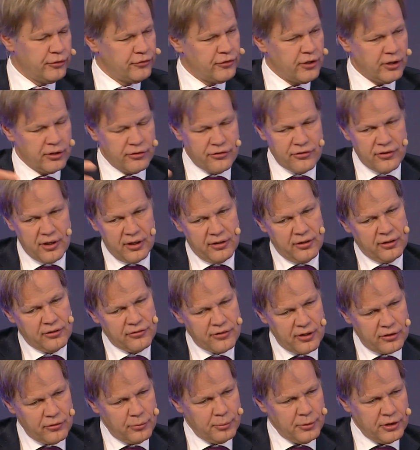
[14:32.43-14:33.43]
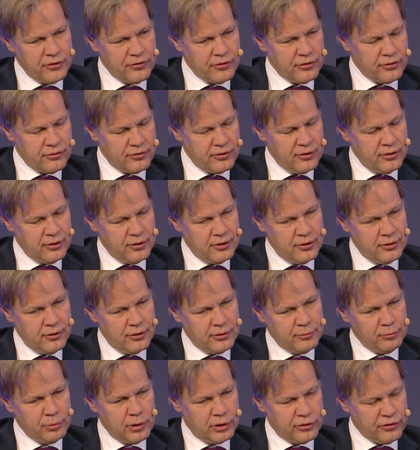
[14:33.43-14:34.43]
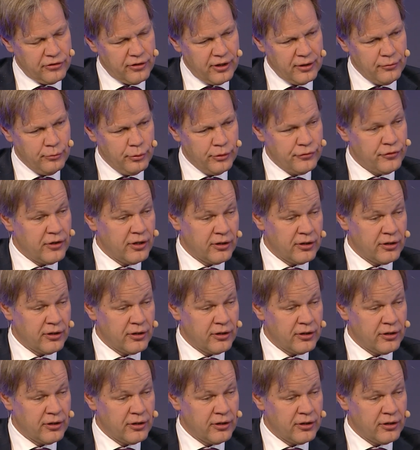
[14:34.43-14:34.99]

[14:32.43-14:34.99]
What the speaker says: We've done standing settlements on blockchain. We've